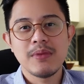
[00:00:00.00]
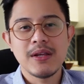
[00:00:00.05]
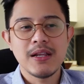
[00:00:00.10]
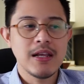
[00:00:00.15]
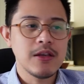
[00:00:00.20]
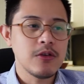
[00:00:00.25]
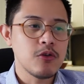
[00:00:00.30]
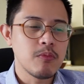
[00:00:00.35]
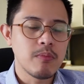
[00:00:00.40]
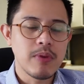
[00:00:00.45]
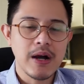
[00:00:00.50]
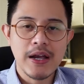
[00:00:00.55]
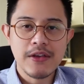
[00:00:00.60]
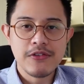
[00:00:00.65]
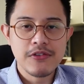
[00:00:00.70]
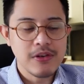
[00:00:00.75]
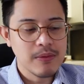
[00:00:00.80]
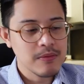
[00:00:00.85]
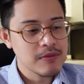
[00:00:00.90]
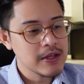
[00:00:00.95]
meaning you buy
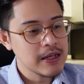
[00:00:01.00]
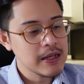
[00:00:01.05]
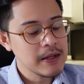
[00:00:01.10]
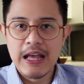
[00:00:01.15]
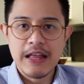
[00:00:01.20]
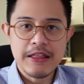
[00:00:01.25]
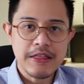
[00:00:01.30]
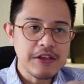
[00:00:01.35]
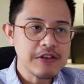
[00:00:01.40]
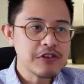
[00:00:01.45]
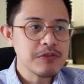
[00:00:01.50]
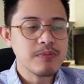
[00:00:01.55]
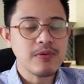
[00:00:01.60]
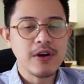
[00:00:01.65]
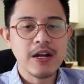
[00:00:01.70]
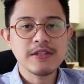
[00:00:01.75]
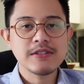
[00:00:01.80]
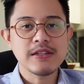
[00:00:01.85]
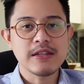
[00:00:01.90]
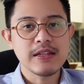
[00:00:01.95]
something at this
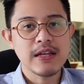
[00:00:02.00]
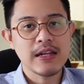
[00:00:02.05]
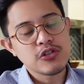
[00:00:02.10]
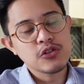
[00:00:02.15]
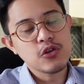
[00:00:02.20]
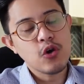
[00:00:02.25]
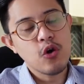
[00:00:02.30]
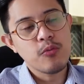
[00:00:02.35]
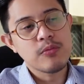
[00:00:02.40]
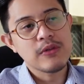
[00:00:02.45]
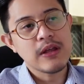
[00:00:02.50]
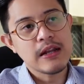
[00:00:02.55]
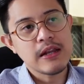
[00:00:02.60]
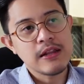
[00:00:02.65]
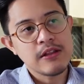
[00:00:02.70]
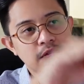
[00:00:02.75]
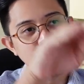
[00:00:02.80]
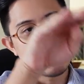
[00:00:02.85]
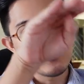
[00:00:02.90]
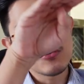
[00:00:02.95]
price and then just hope that
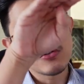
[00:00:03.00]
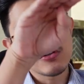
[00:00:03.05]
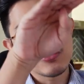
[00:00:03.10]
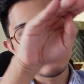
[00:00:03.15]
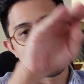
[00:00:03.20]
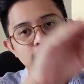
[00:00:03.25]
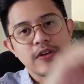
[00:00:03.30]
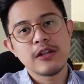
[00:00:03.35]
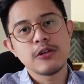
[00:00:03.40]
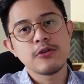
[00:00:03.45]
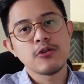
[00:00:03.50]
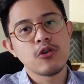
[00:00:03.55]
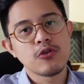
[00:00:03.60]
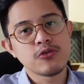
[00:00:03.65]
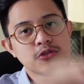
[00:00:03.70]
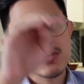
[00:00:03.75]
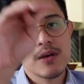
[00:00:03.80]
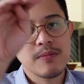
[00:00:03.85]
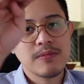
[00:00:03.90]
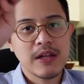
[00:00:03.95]
in the future the value
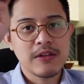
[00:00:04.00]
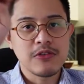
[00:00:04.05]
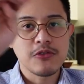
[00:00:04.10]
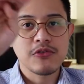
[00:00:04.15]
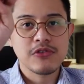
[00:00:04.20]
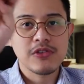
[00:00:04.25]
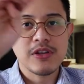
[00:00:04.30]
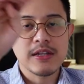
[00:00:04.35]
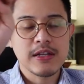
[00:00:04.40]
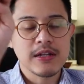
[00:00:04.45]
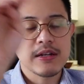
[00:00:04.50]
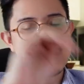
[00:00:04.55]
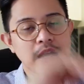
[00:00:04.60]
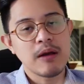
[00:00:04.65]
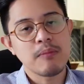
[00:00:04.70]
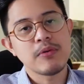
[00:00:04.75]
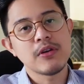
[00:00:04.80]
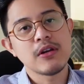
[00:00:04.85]
goes up and you sell it up